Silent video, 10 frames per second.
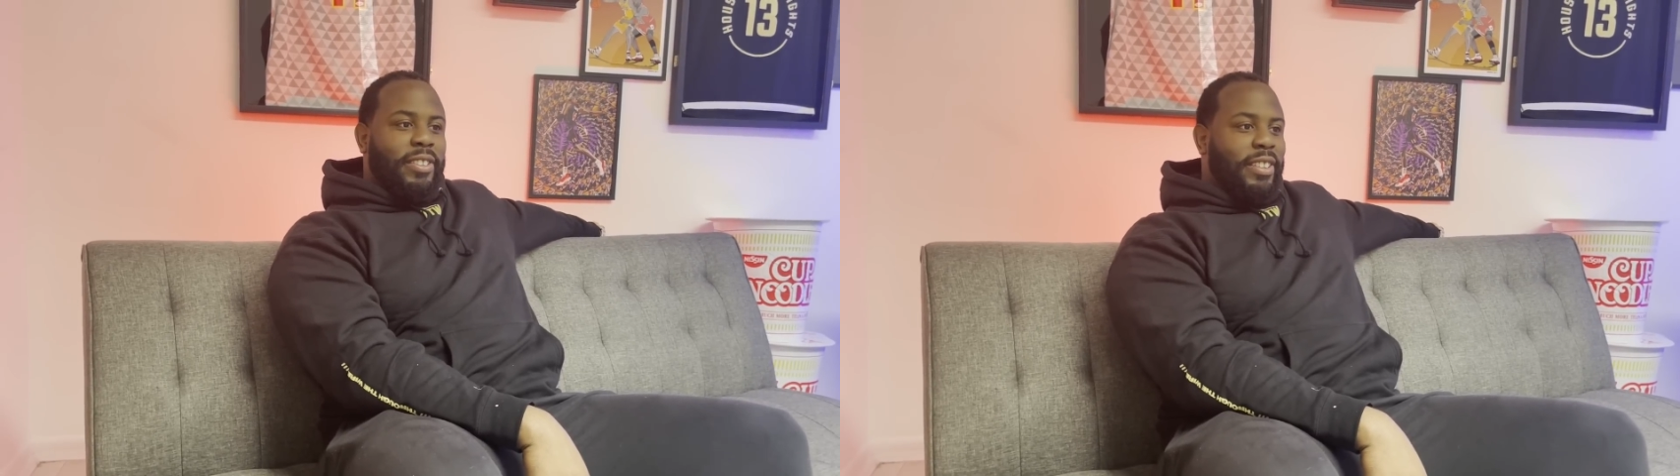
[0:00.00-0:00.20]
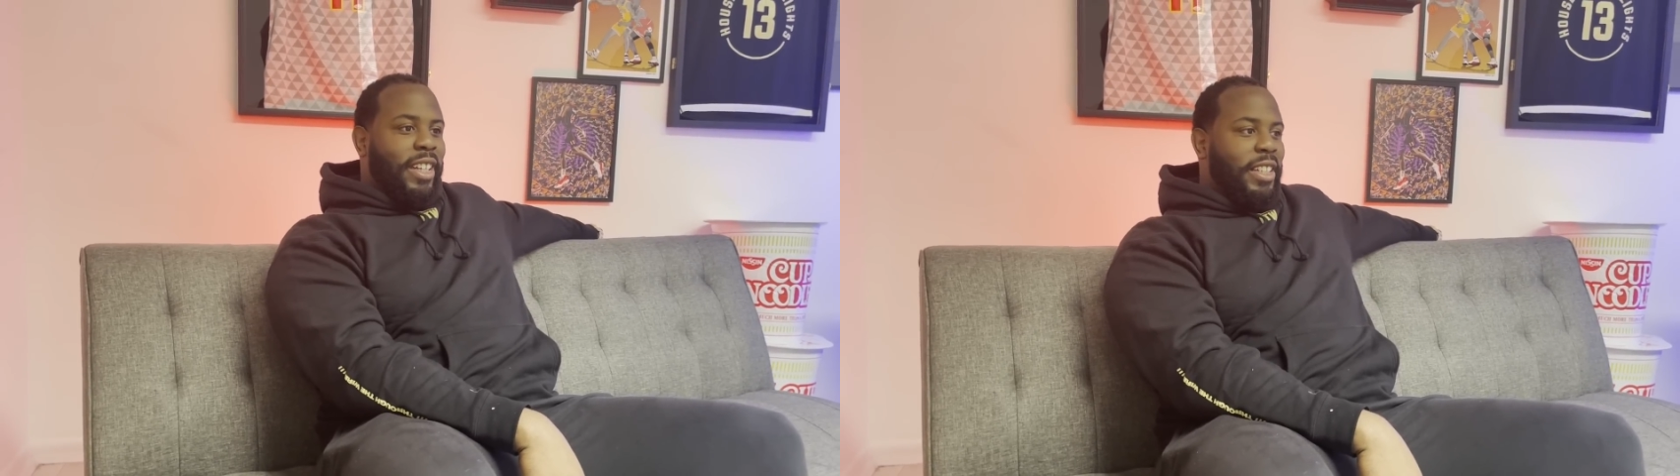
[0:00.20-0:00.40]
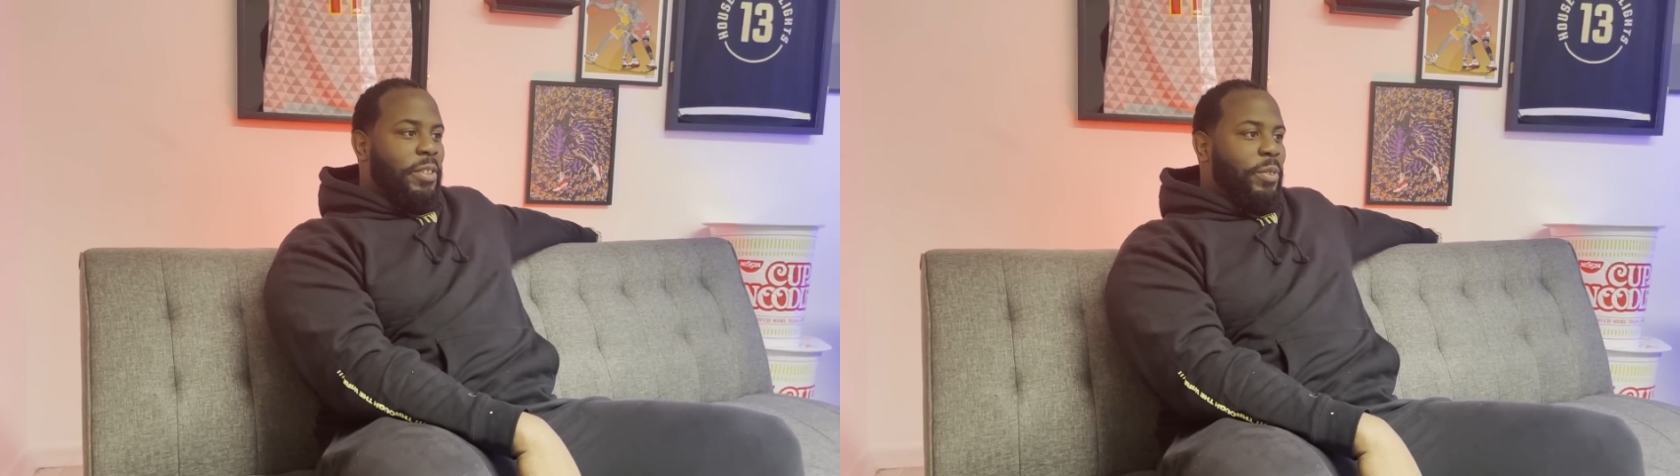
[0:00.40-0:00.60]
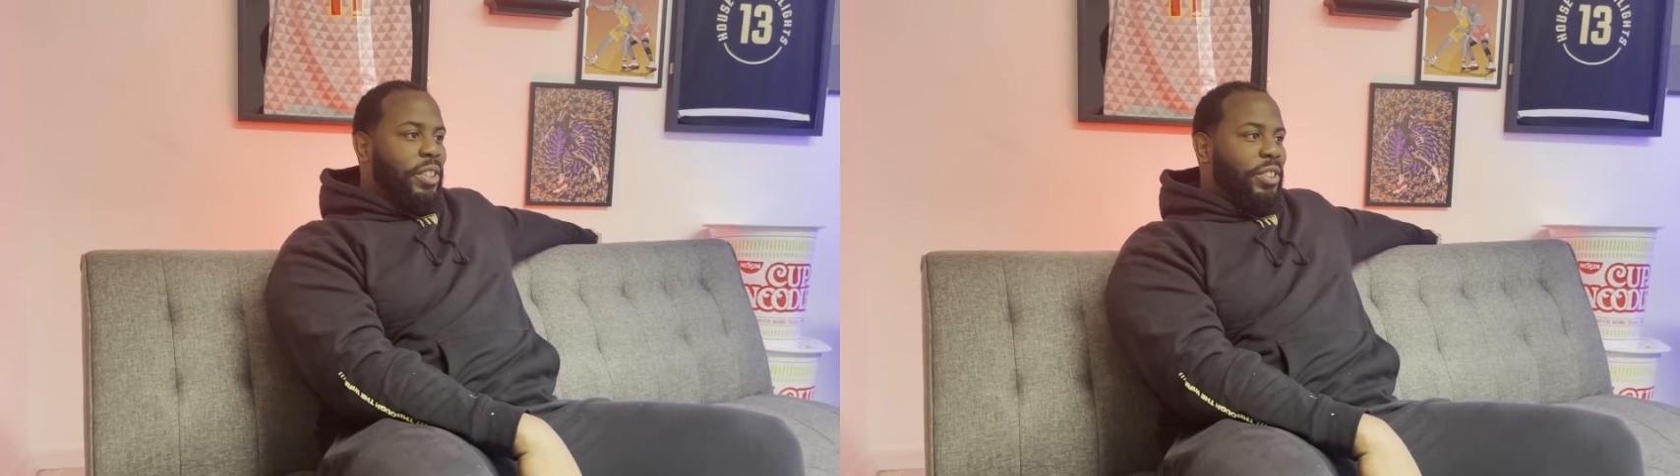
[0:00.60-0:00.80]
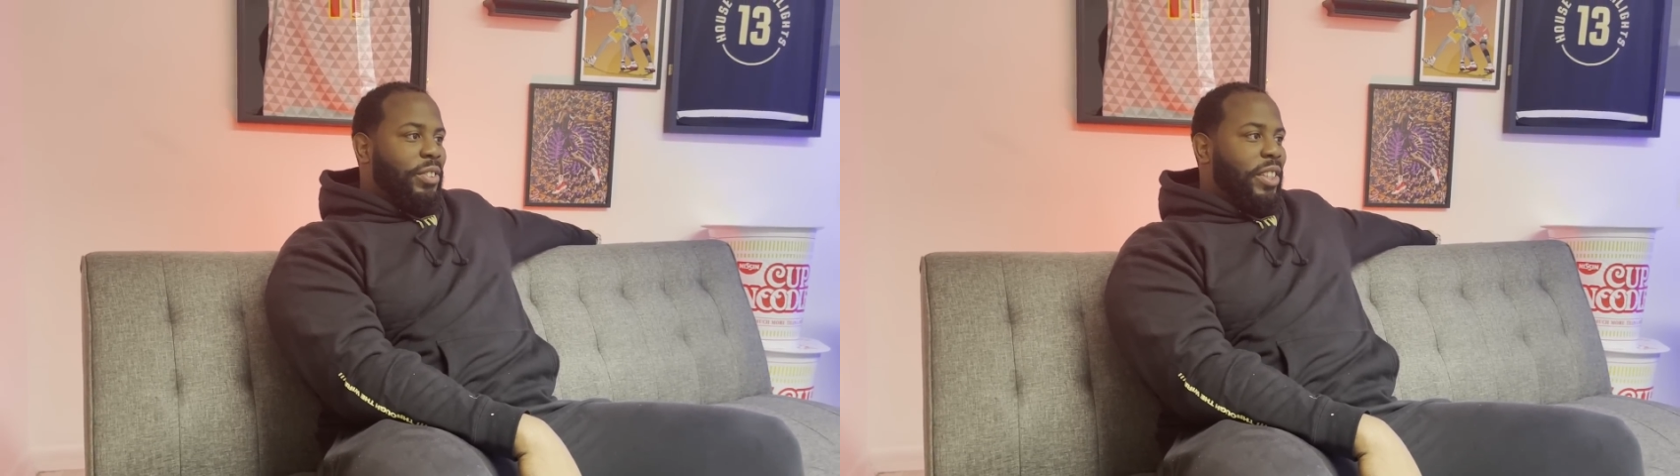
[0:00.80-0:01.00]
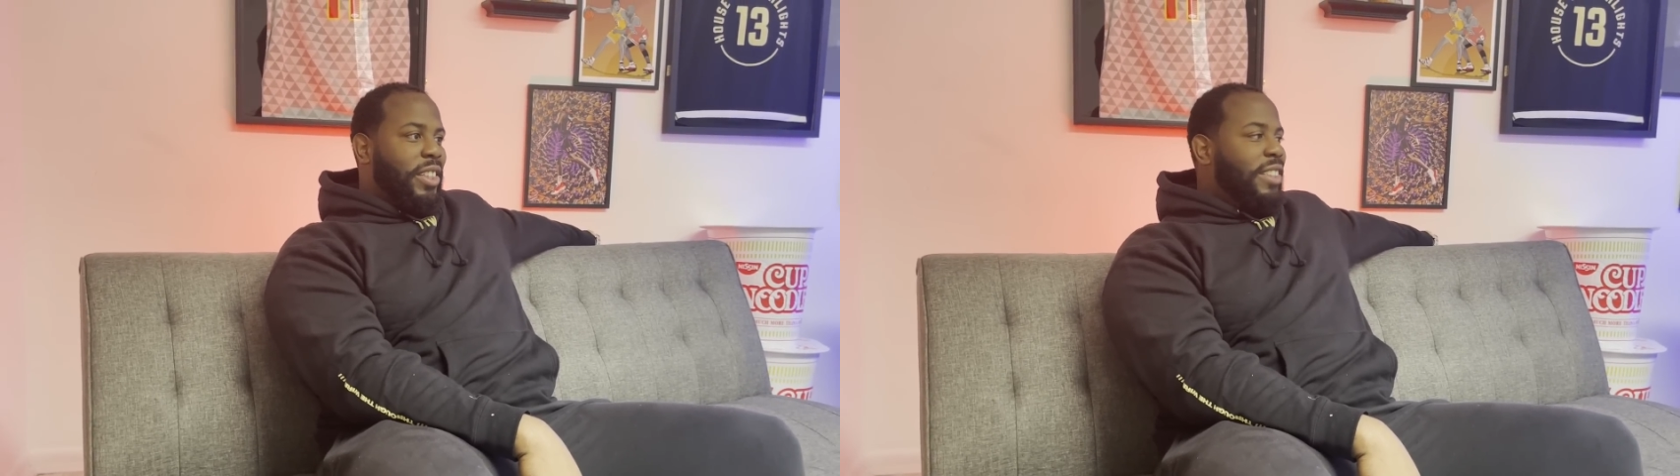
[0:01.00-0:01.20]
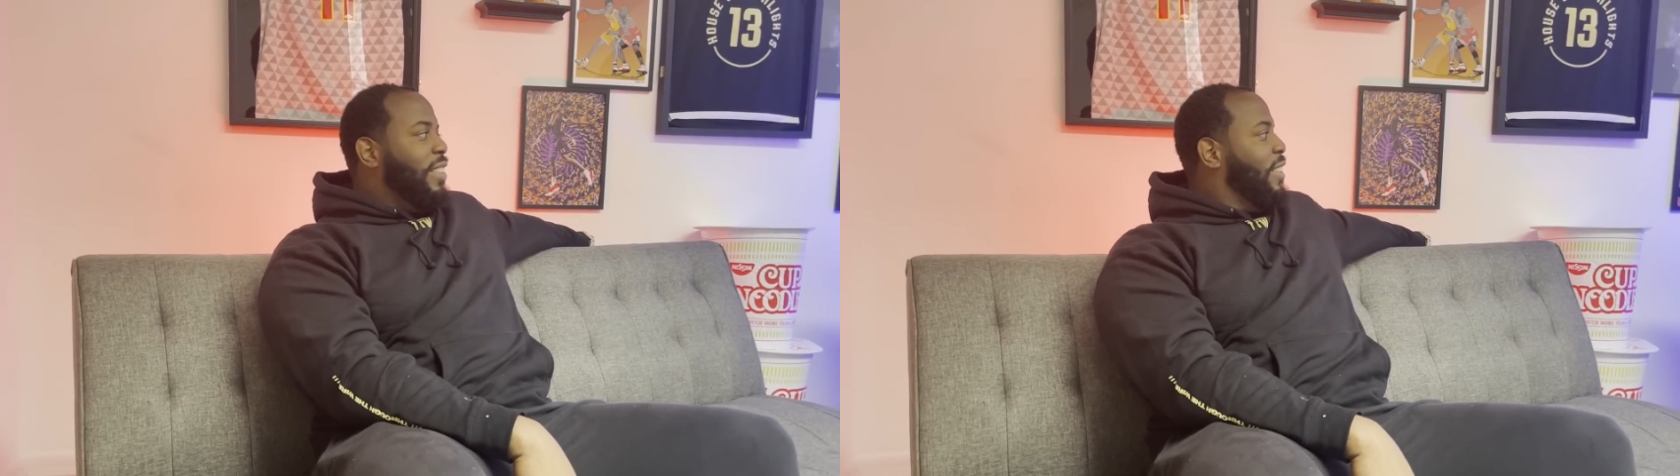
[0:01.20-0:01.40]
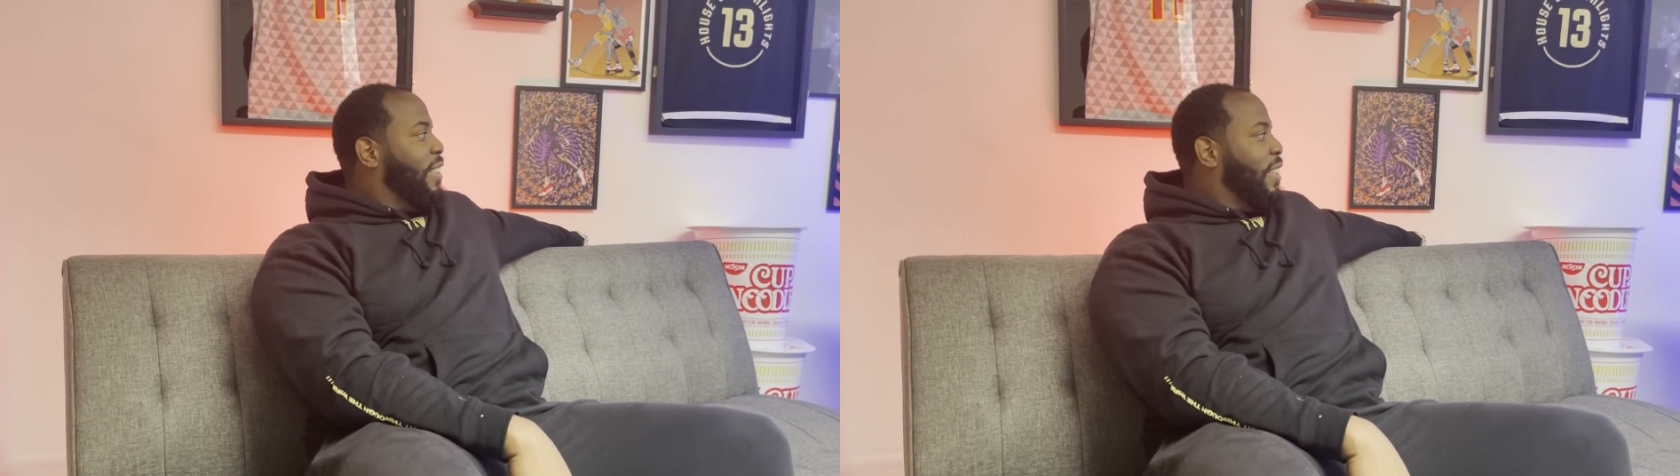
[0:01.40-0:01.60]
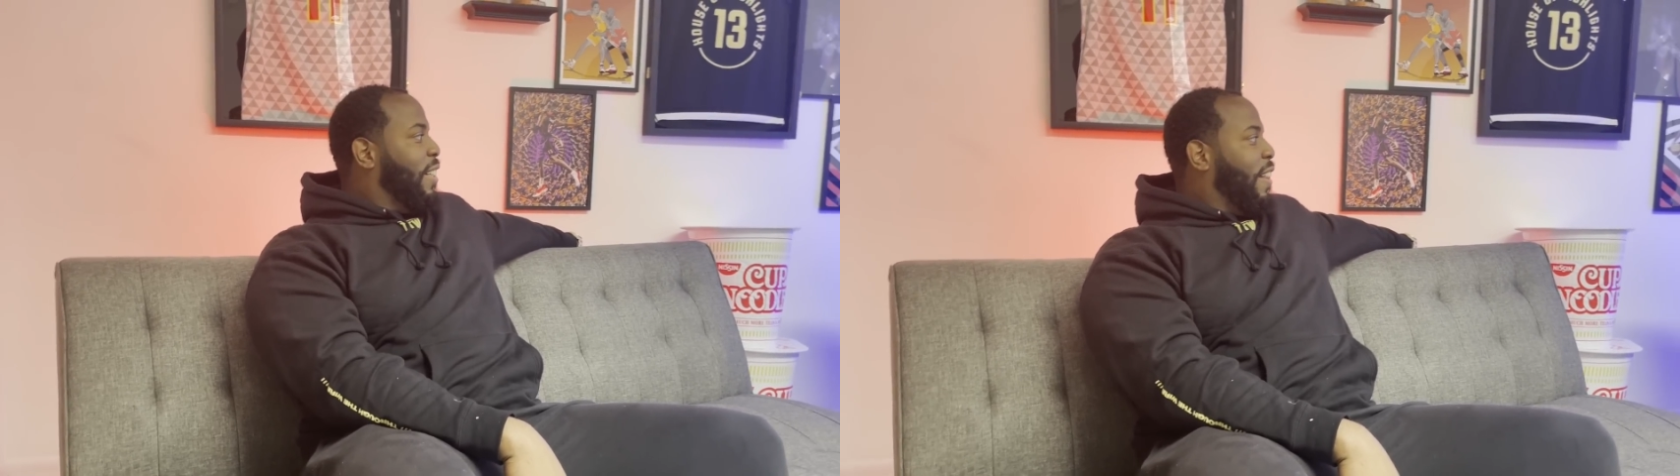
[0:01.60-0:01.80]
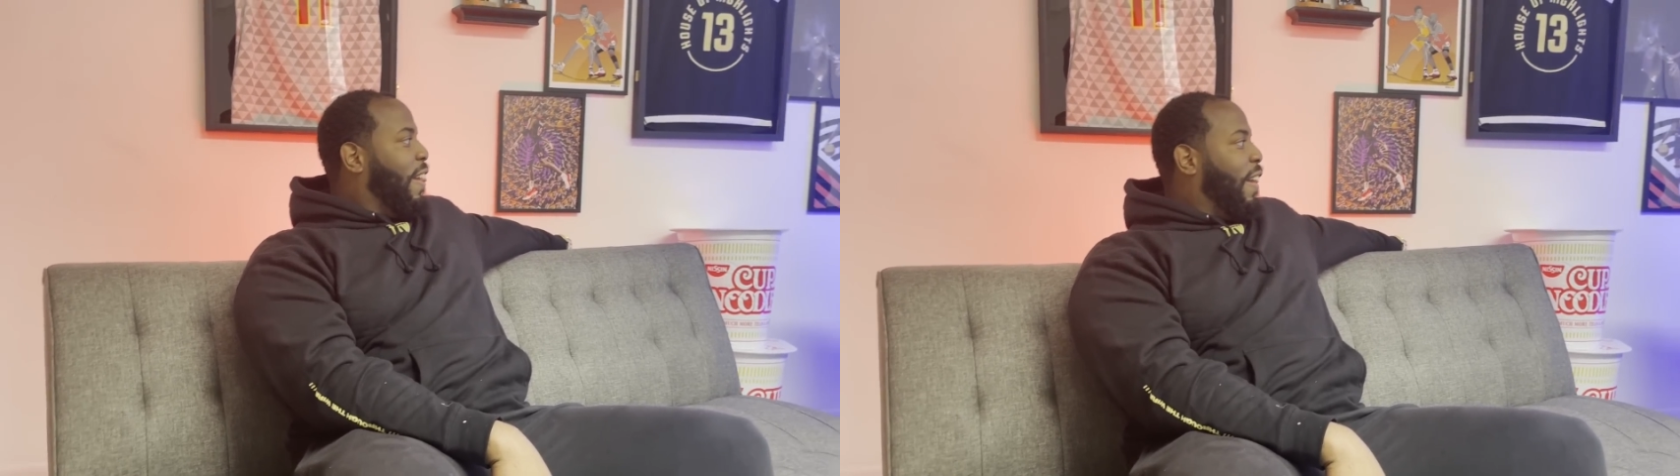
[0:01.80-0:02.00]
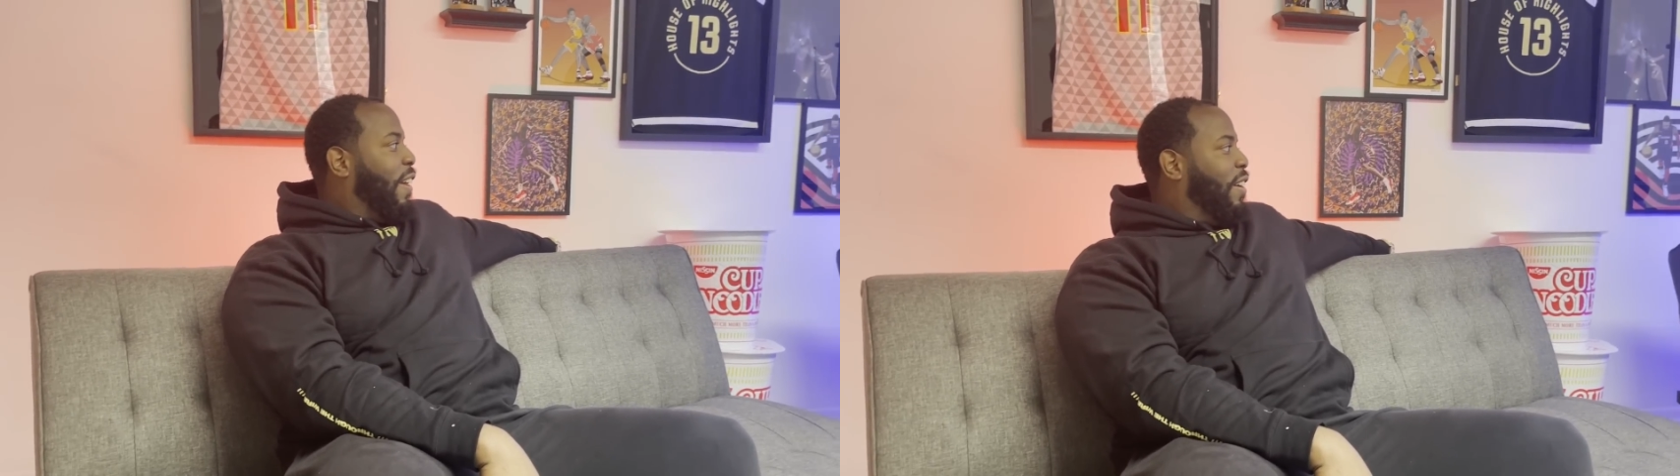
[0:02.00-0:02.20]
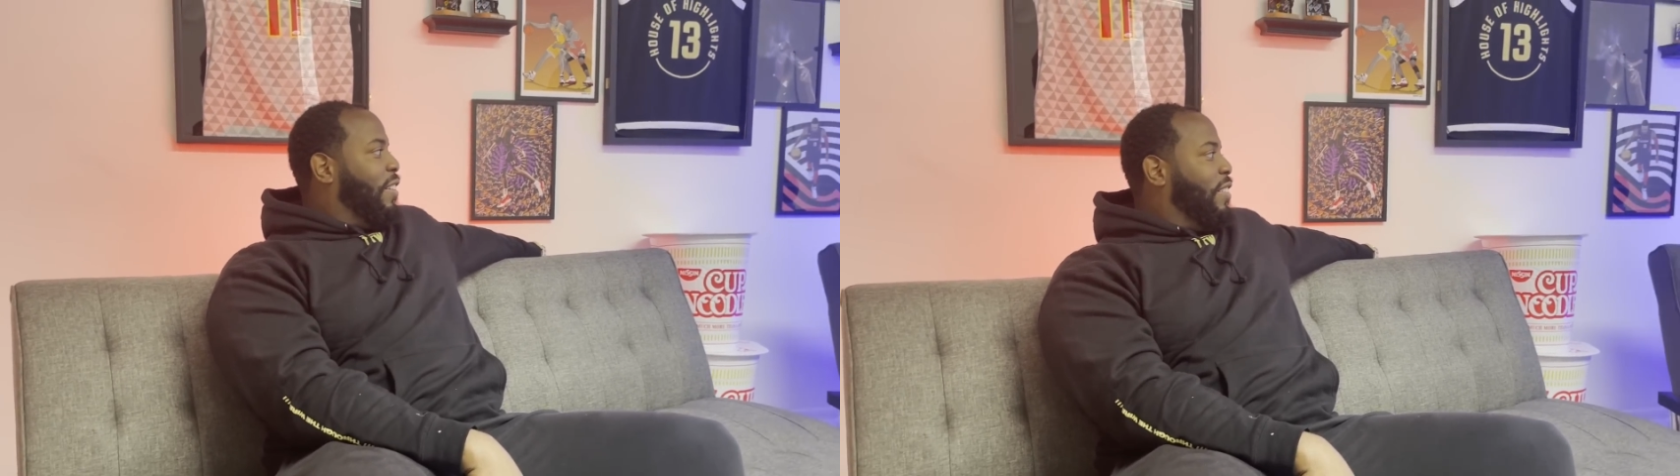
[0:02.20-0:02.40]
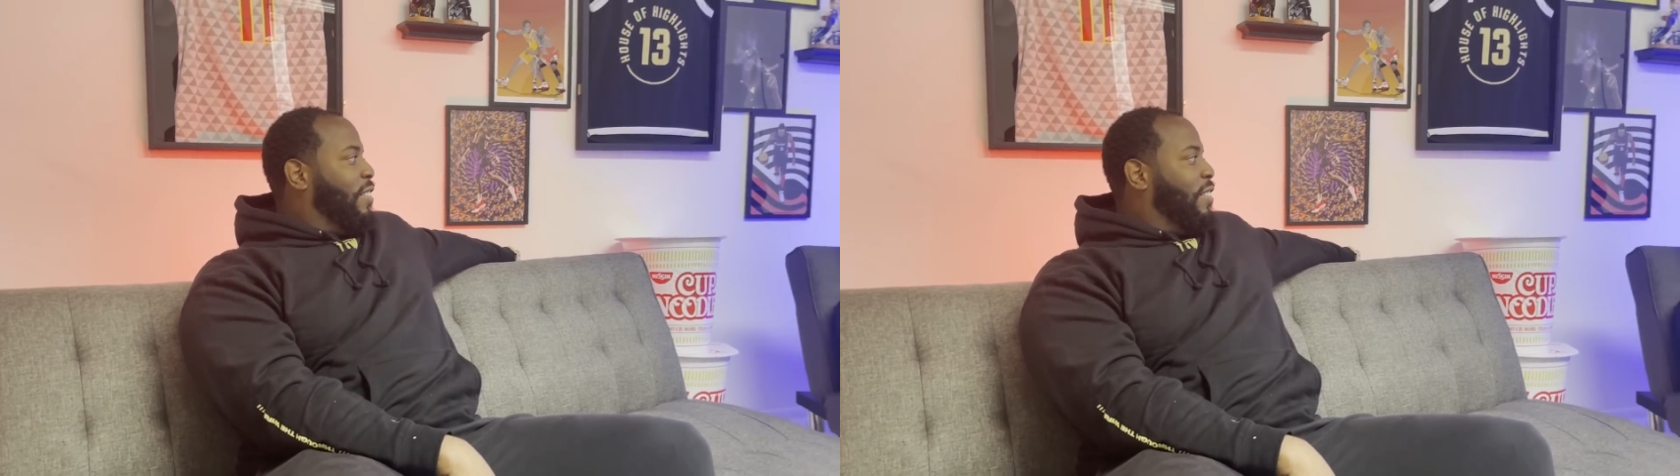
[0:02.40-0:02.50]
91 3. Stick. Hmm?